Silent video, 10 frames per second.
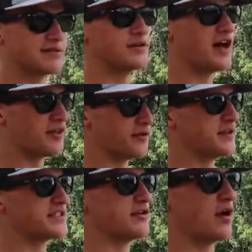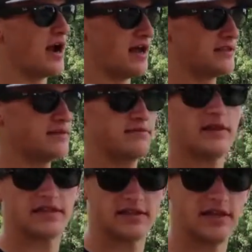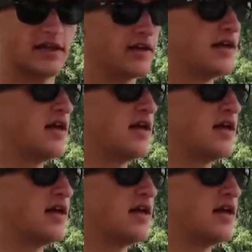I would not throw this in grass. That's the thing.